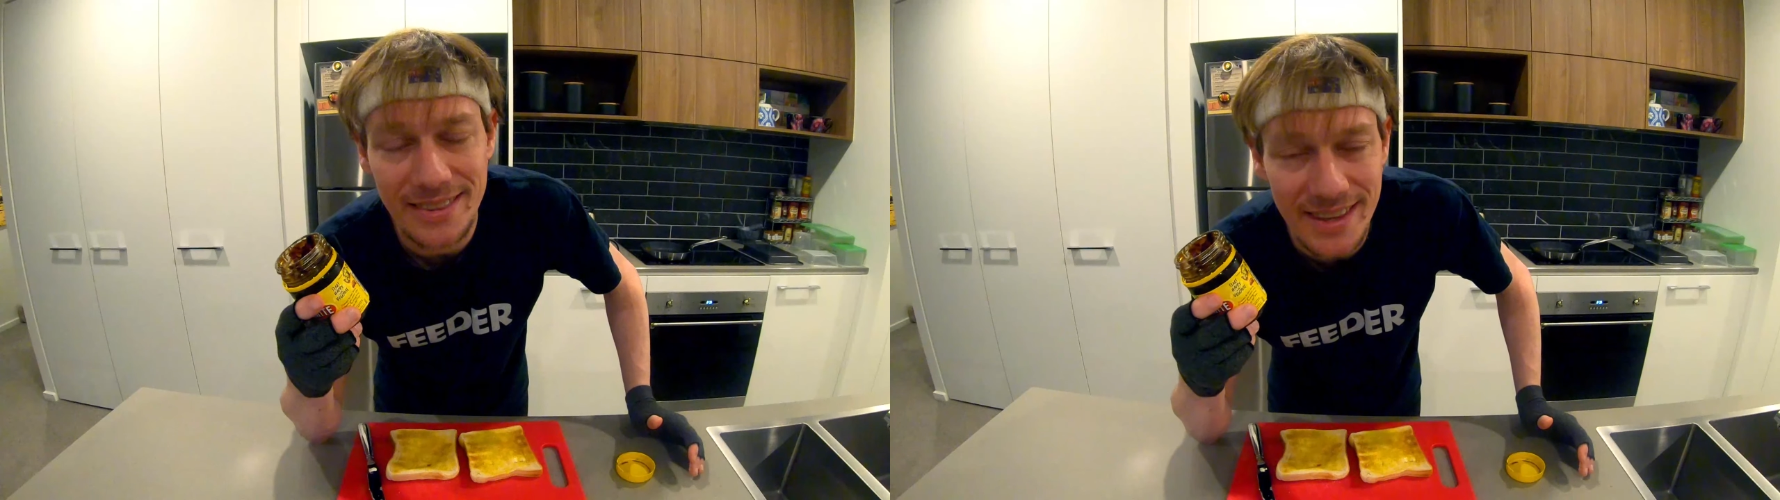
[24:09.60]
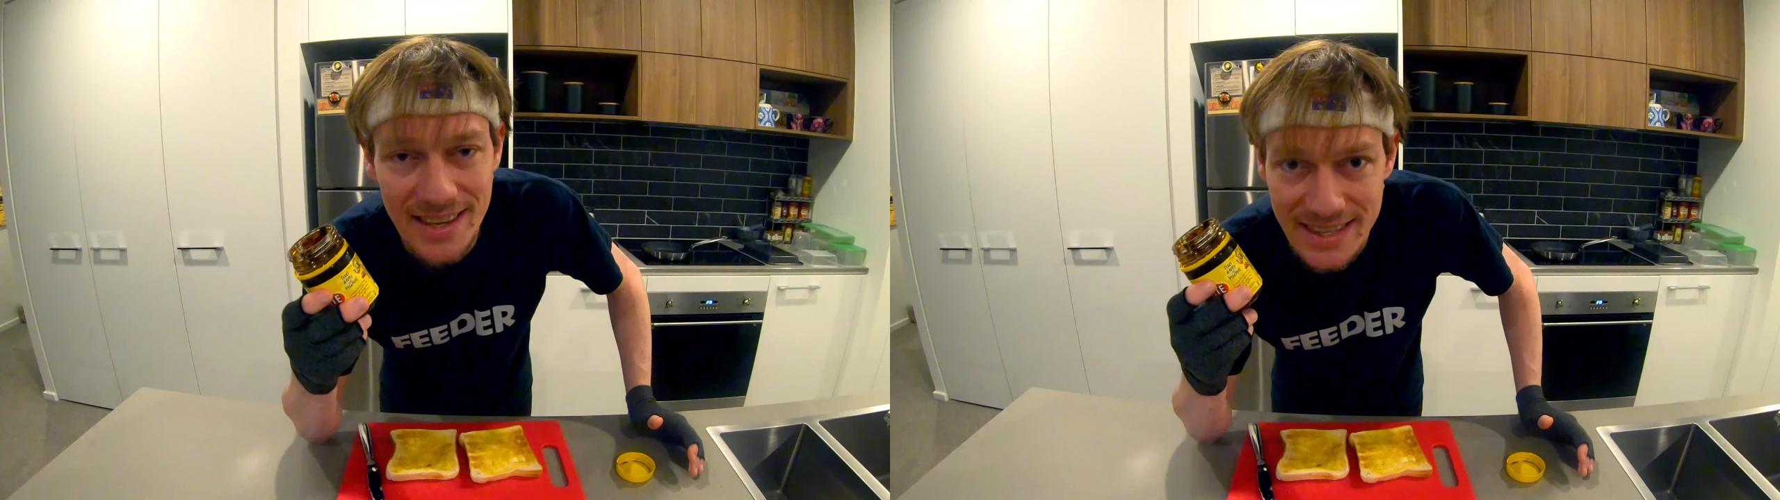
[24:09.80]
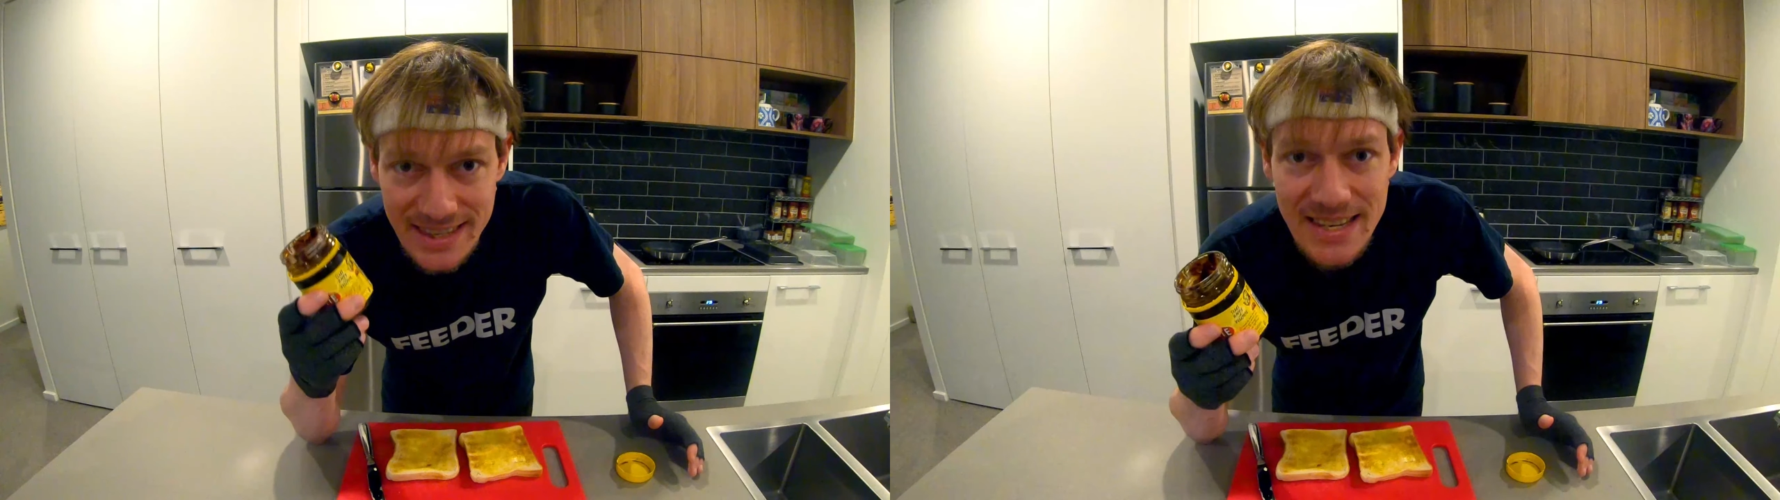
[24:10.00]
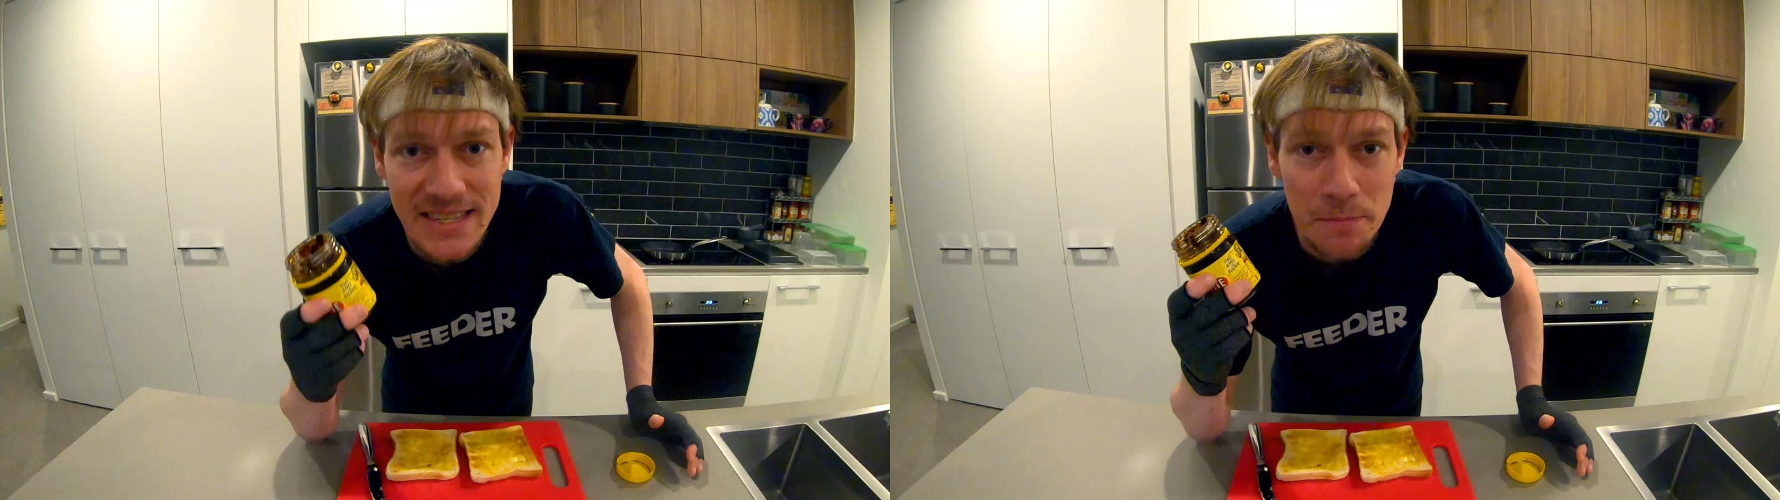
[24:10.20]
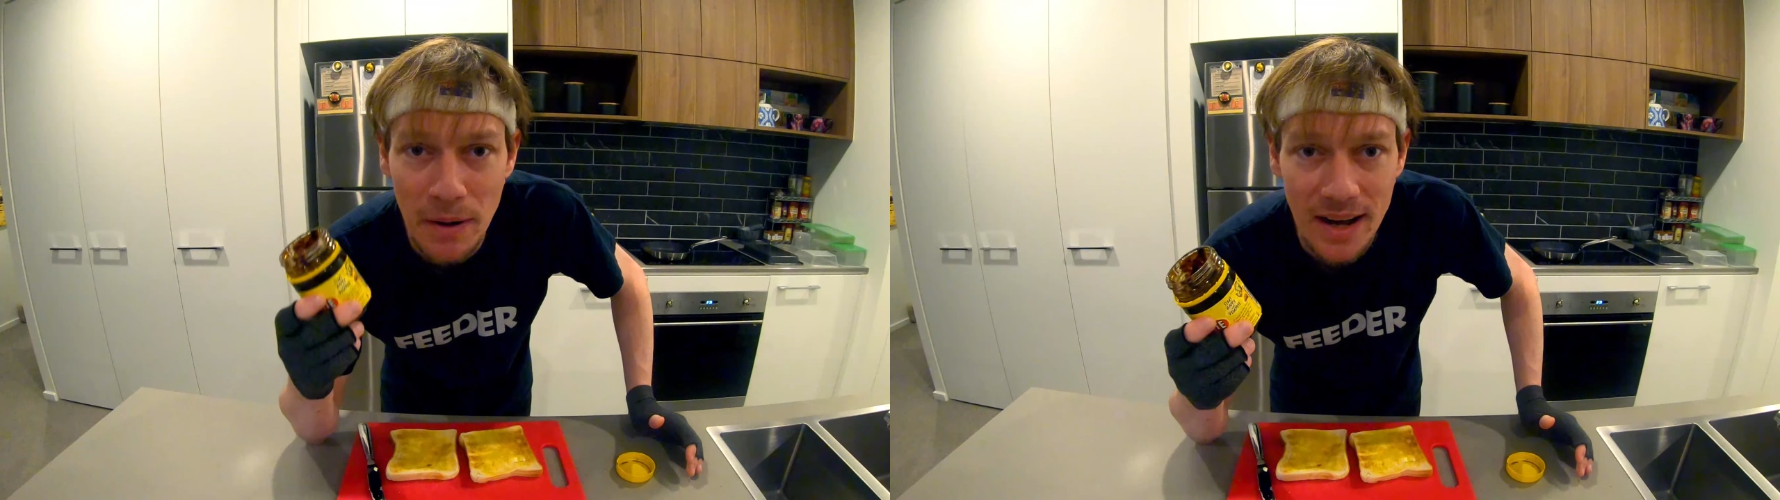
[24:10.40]
this is
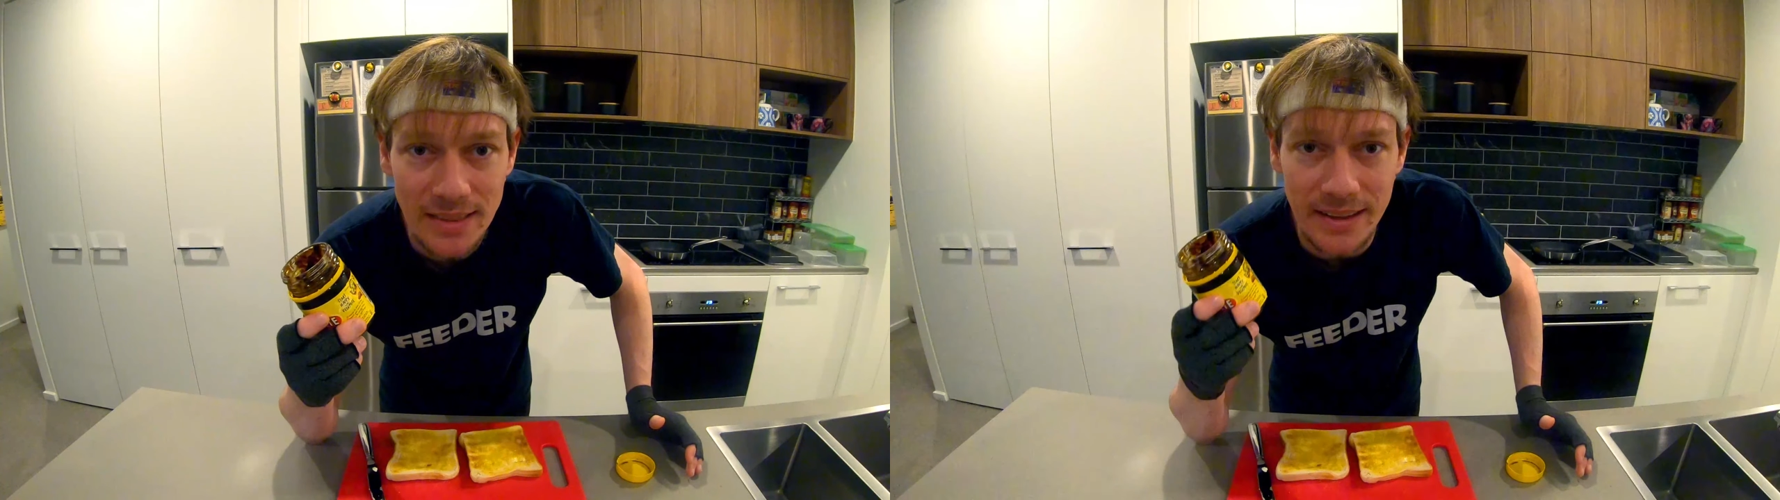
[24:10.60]
the part